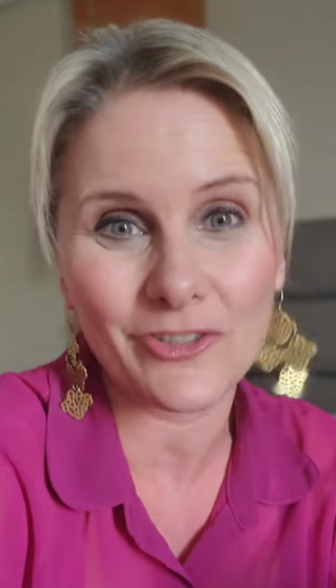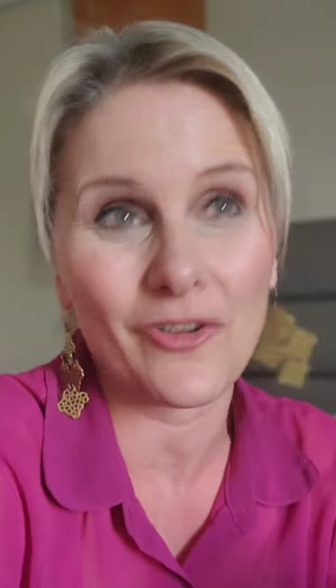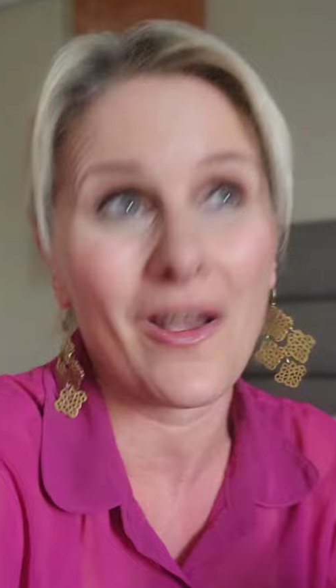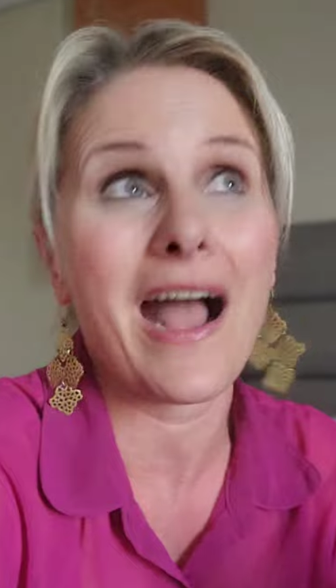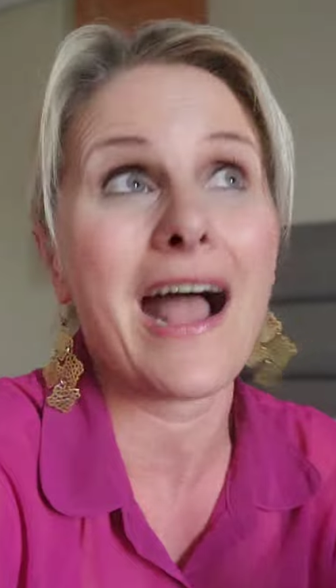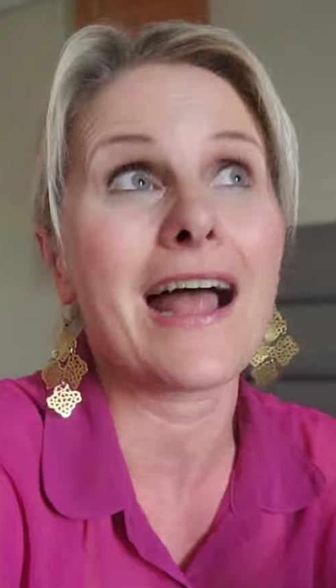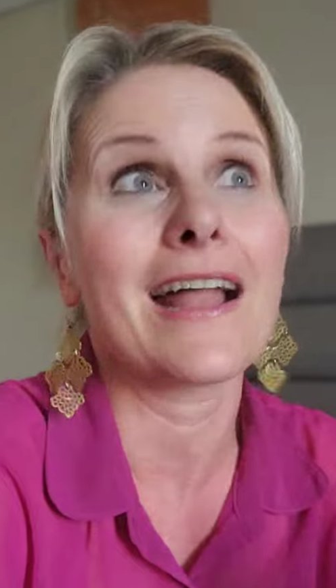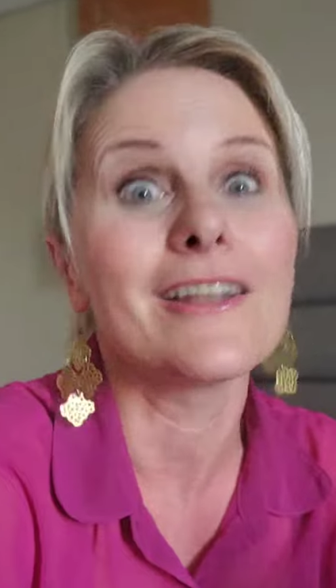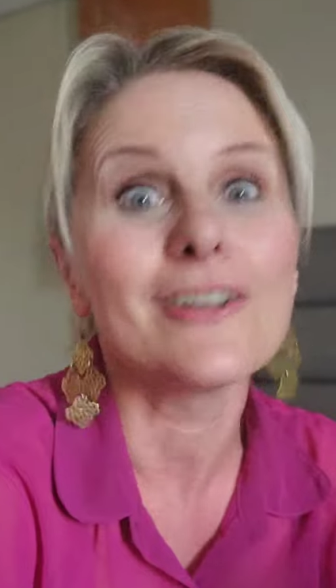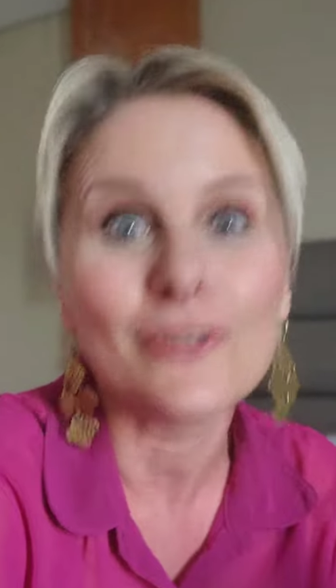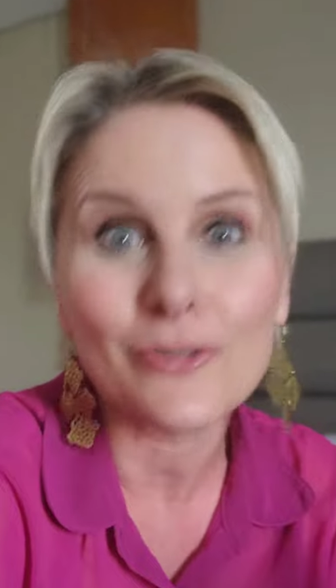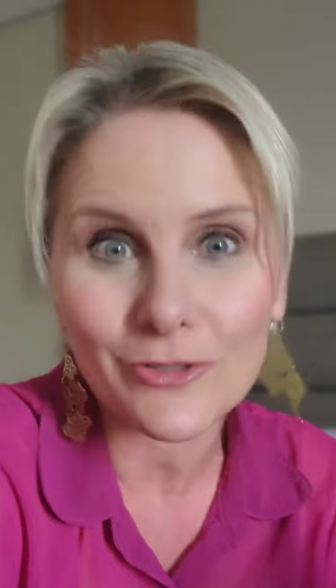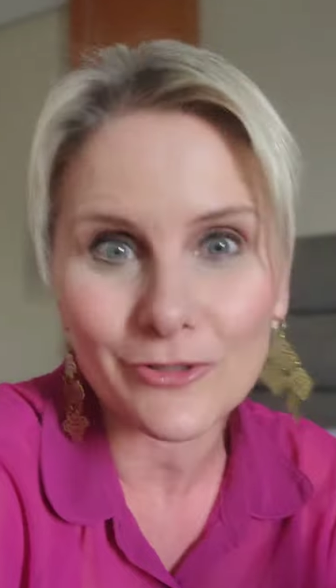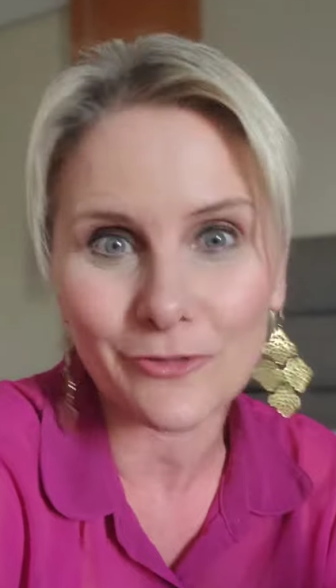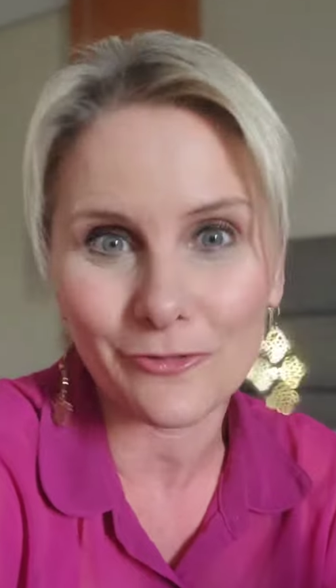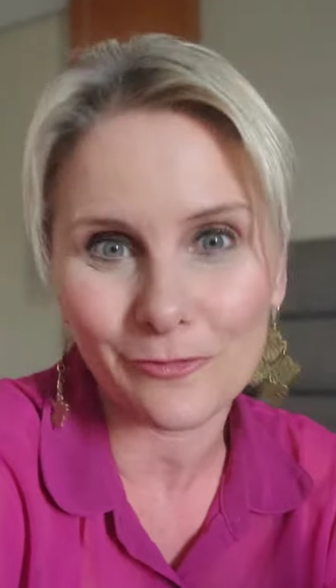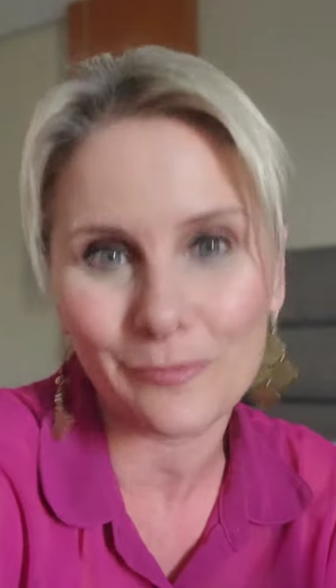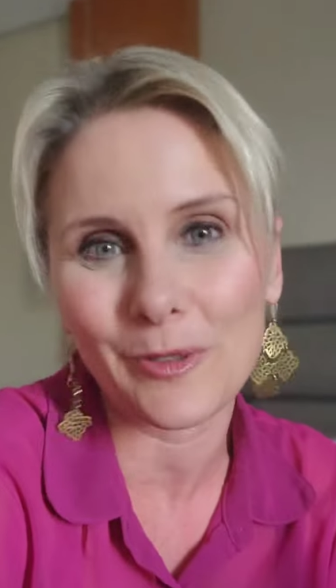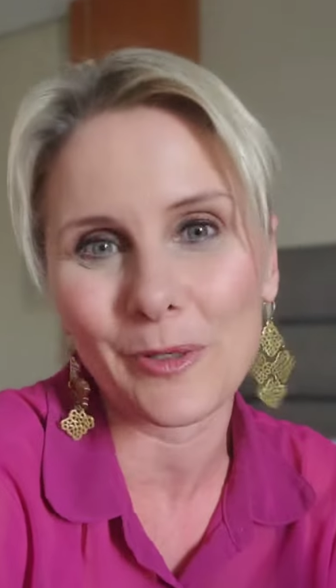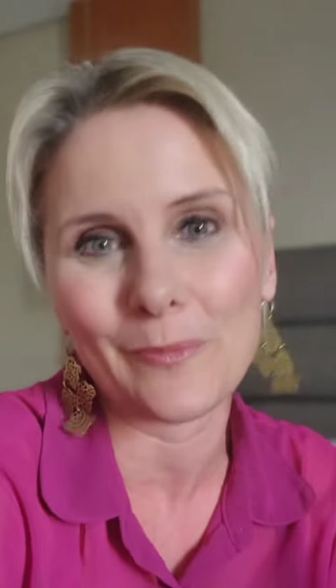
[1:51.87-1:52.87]
hundreds
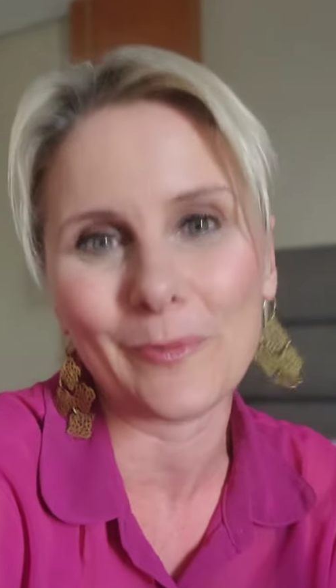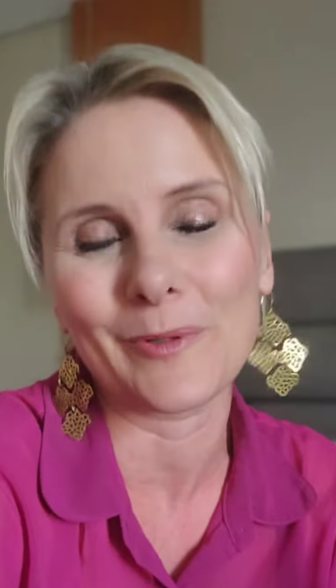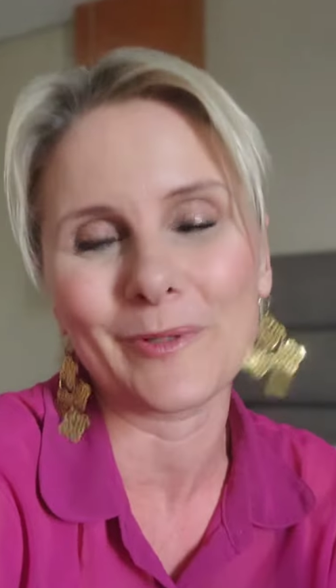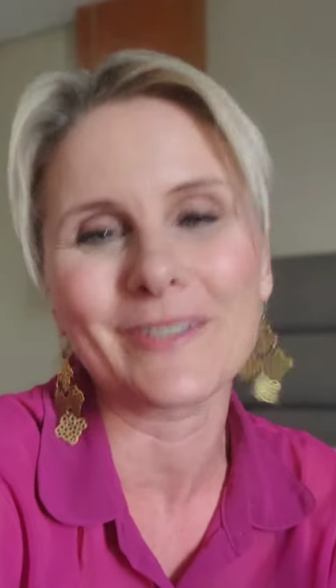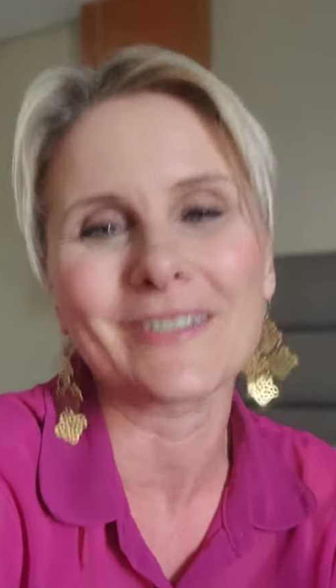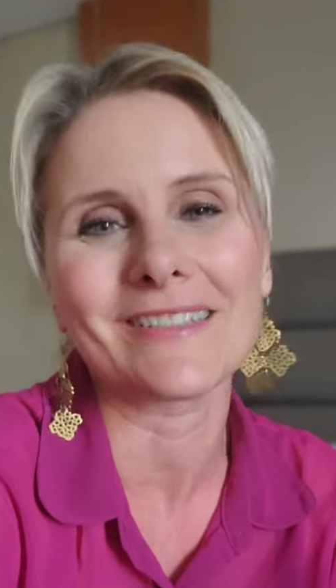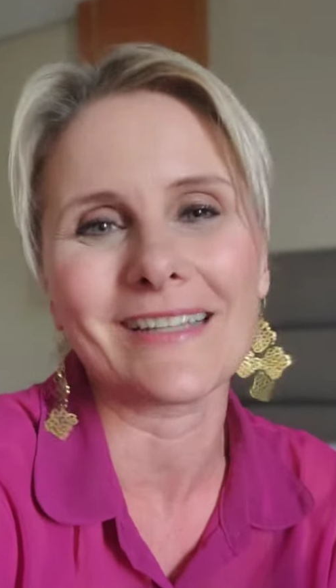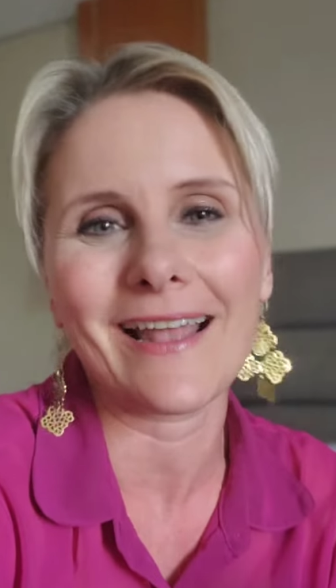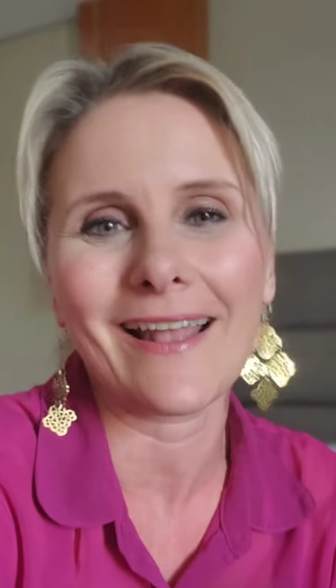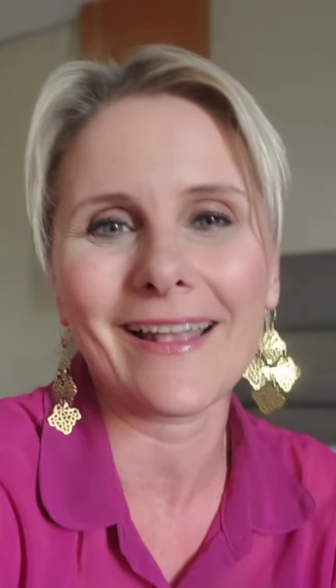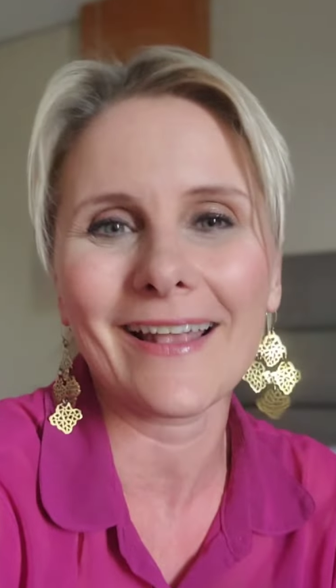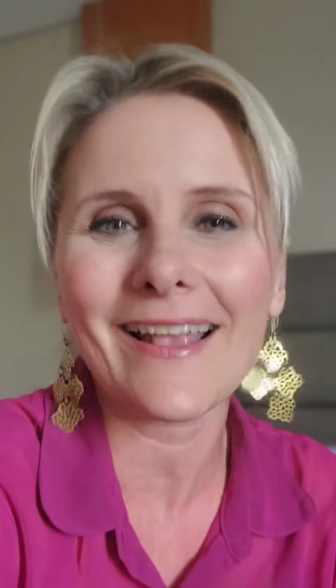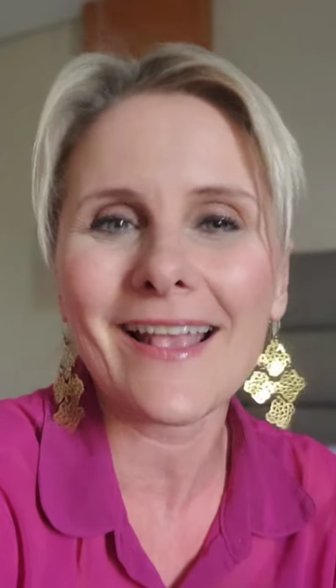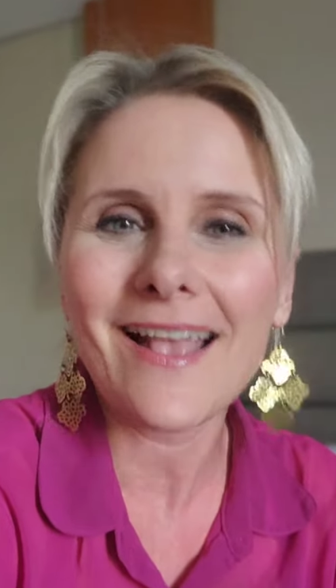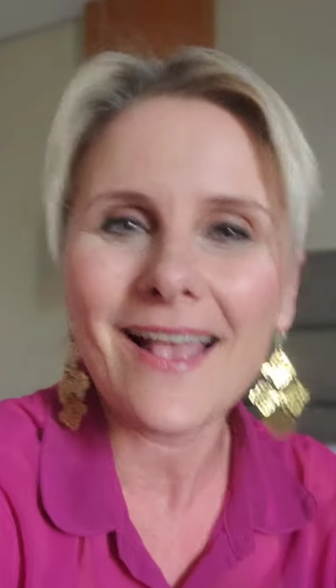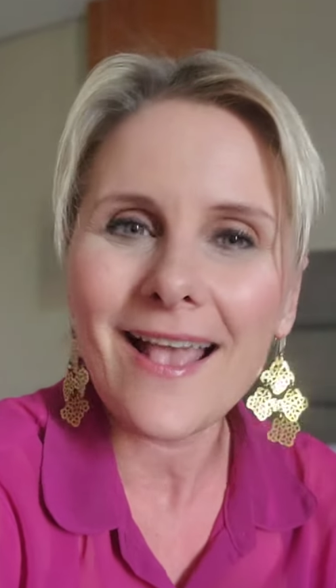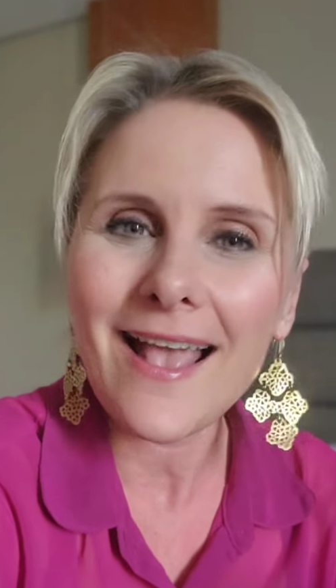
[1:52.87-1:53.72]
of people today